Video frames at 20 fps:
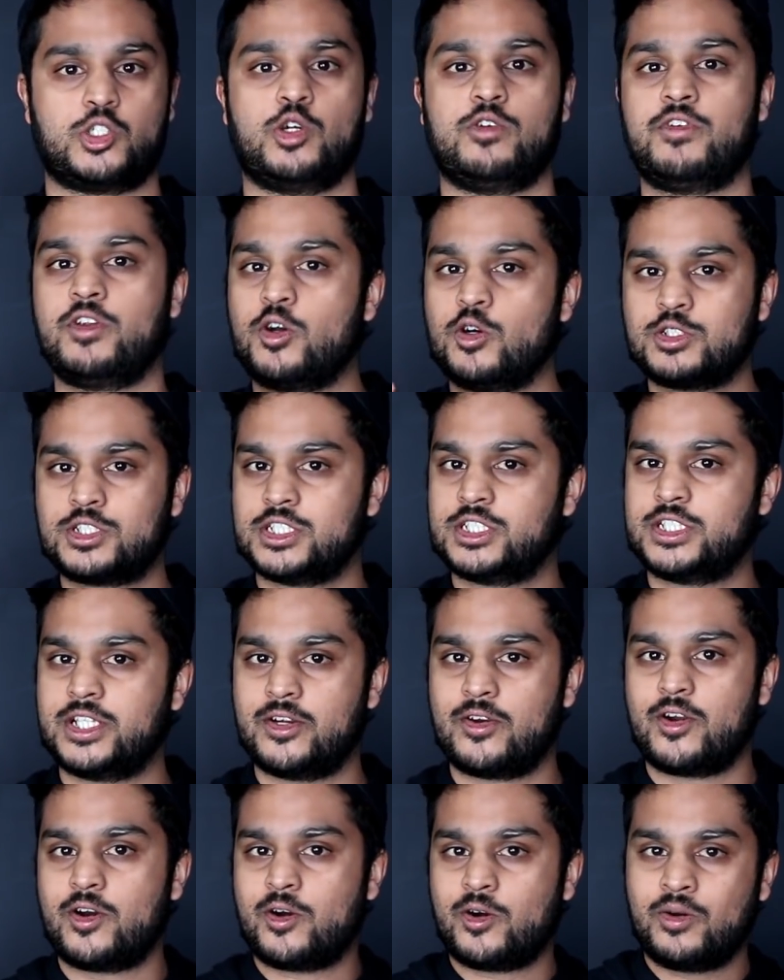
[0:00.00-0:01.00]
So if it goes to
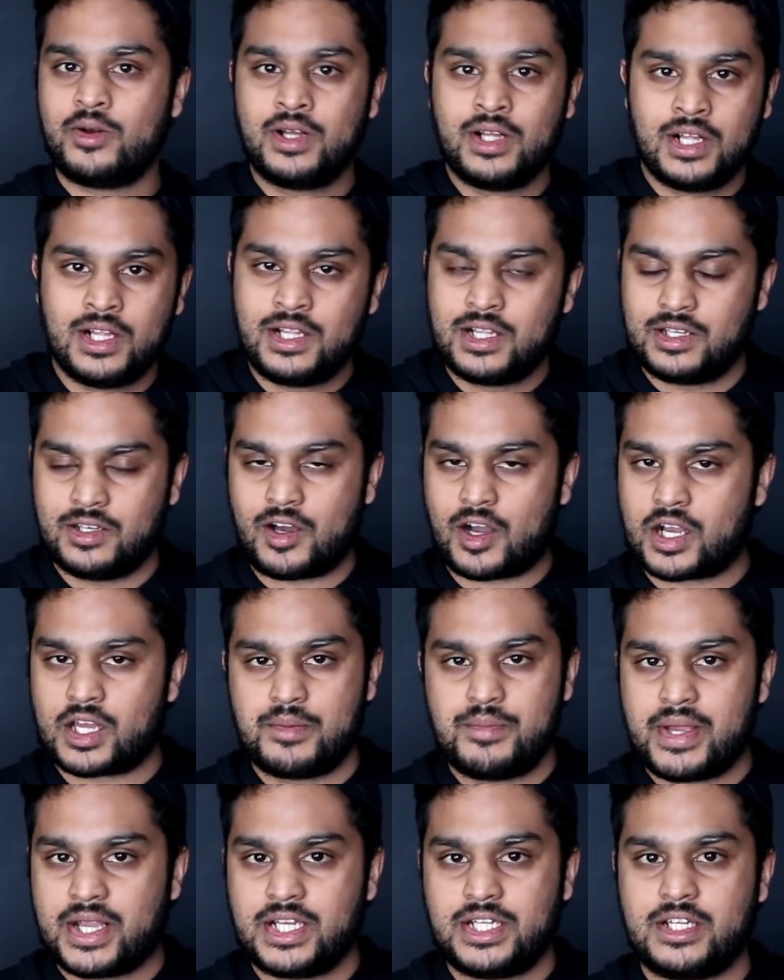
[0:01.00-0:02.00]
zero, not
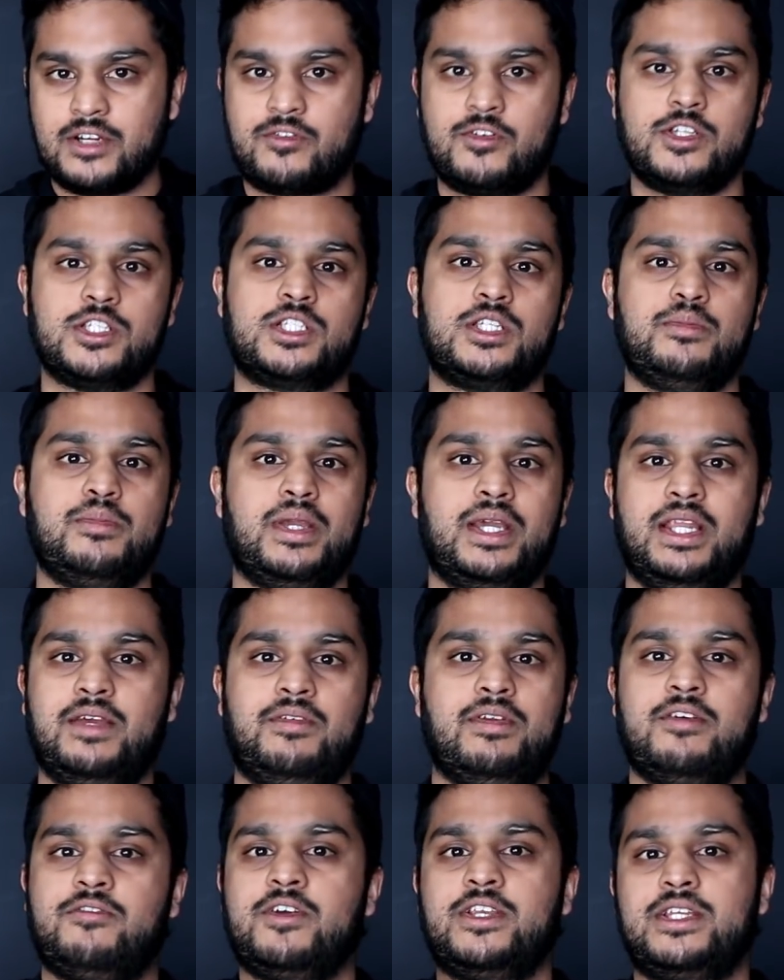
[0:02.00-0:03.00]
going to make a difference to me. And
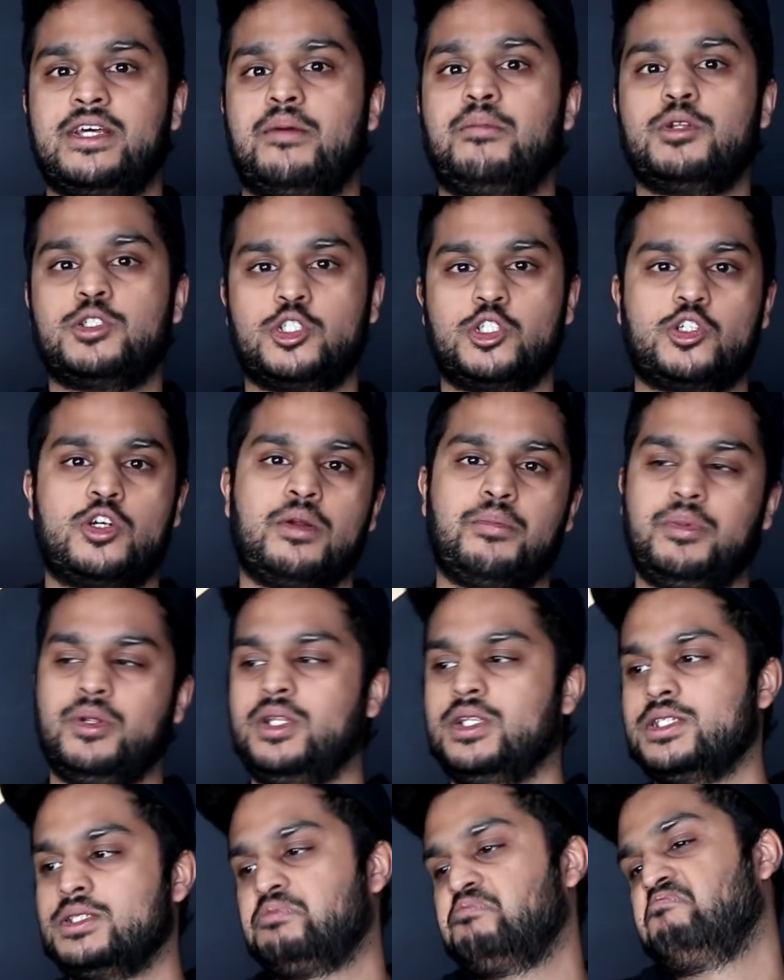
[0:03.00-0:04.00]
even if it doubles or
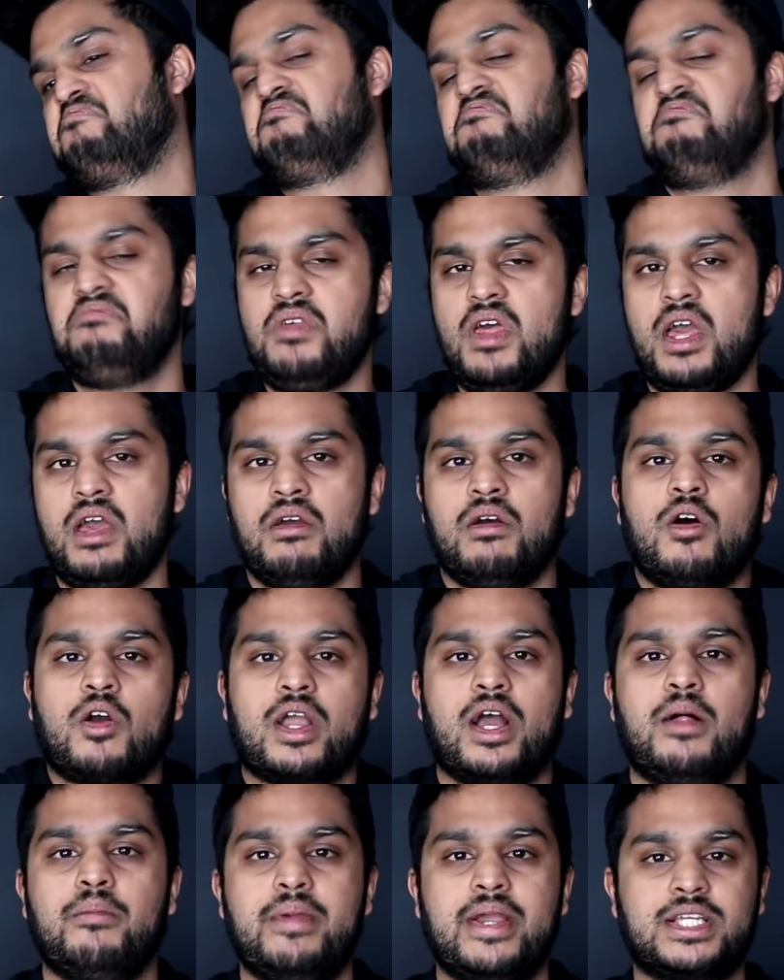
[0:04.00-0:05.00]
triples, eh,
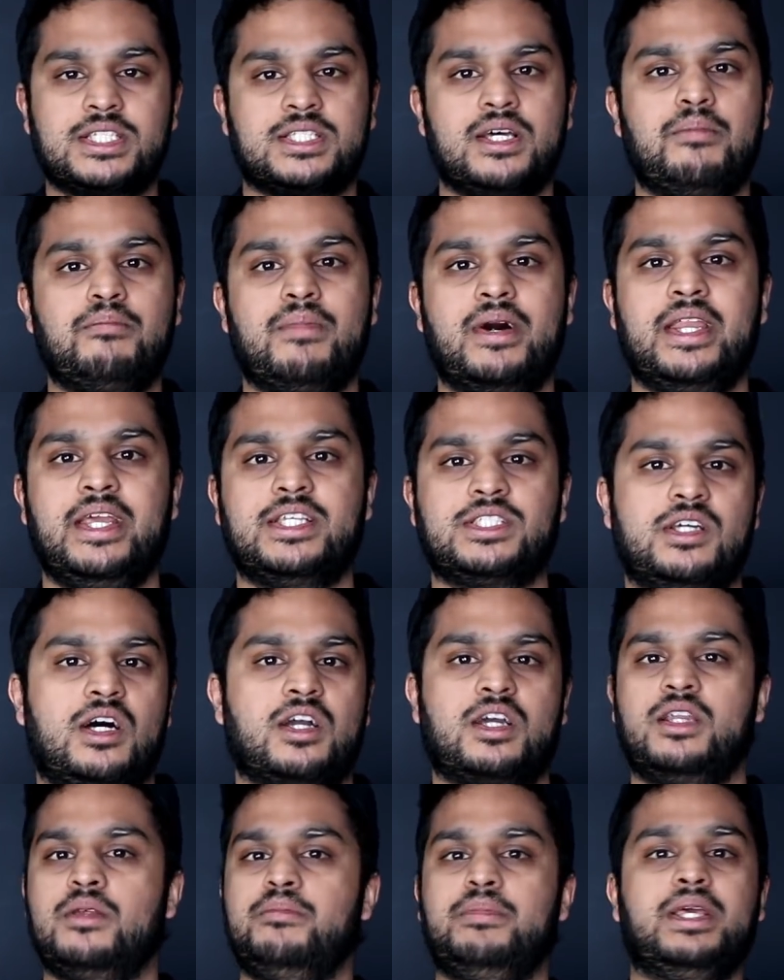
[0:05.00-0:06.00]
okay, I'll make some money. It's
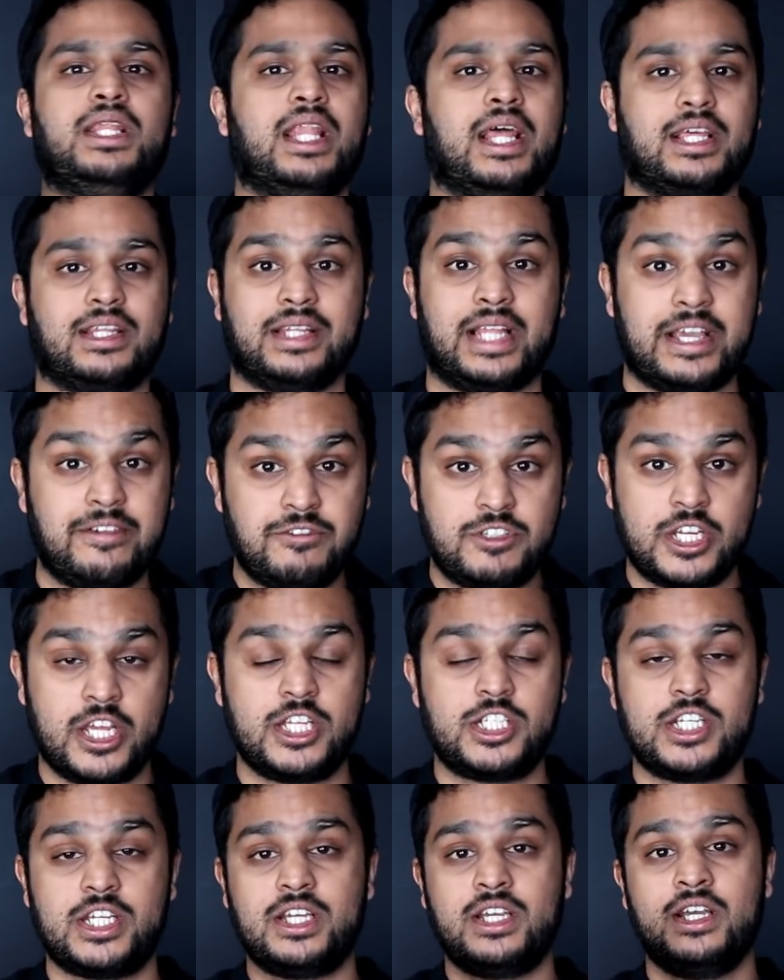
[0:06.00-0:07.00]
not going to be like life
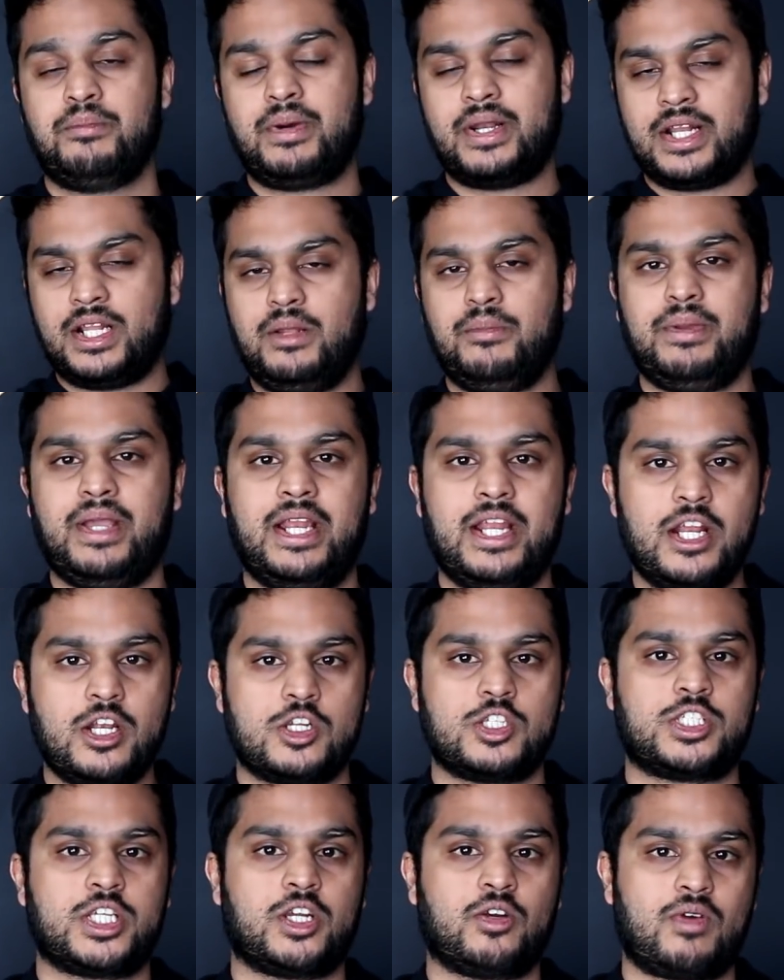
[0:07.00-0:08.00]
changing, but it'll be an
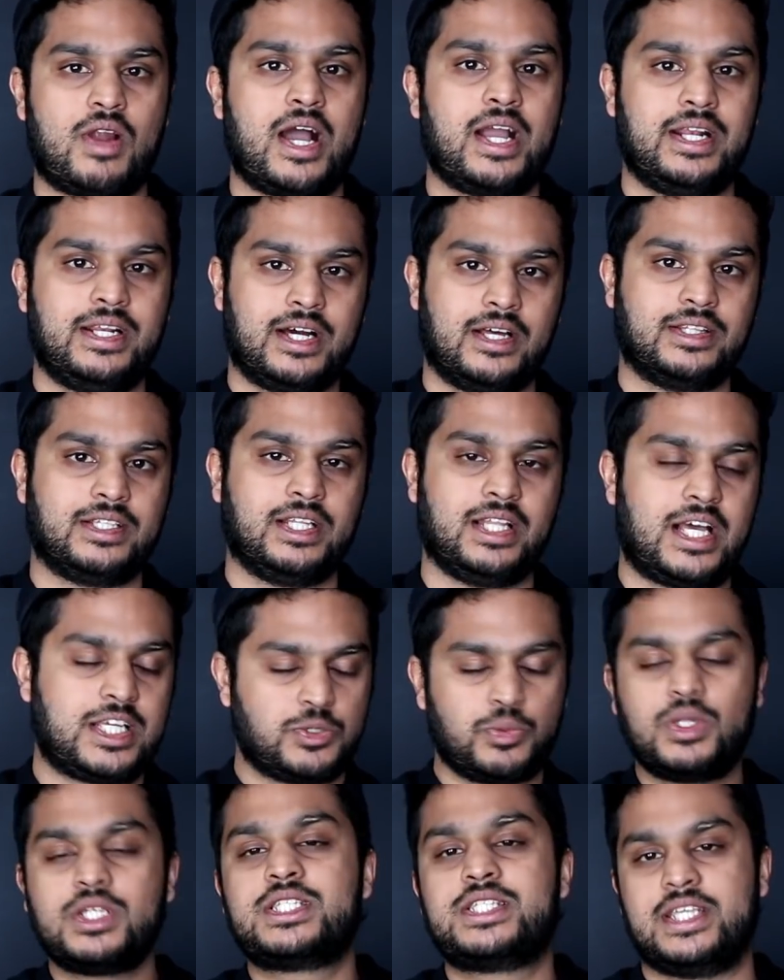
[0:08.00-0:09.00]
interesting ride
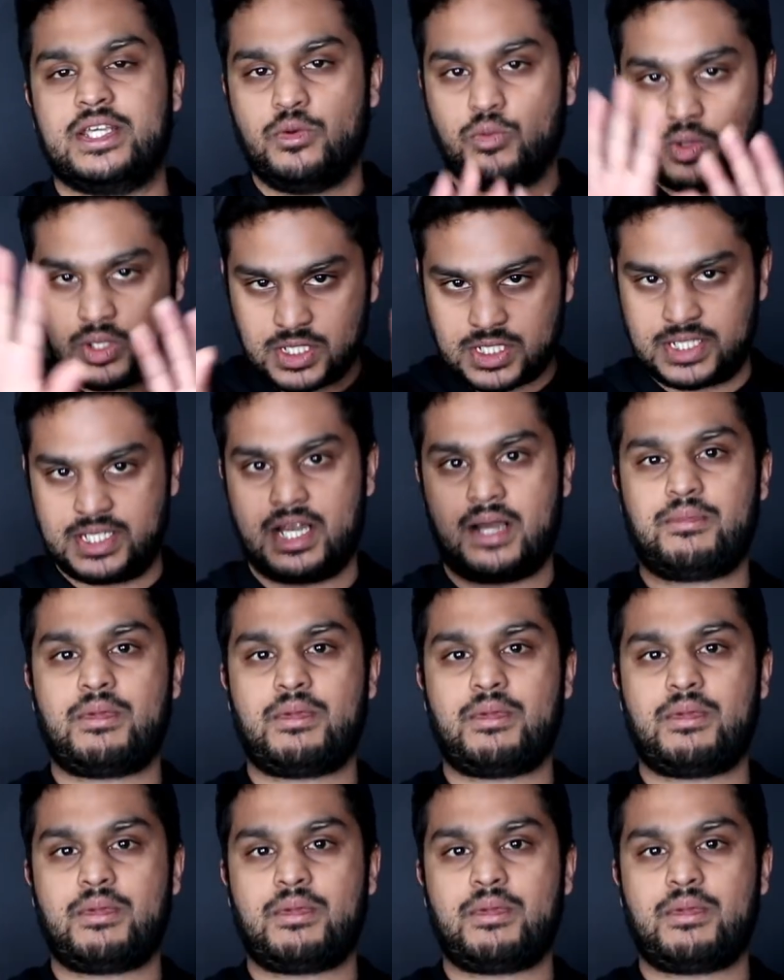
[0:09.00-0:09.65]
nonetheless. We'll see. We'll see.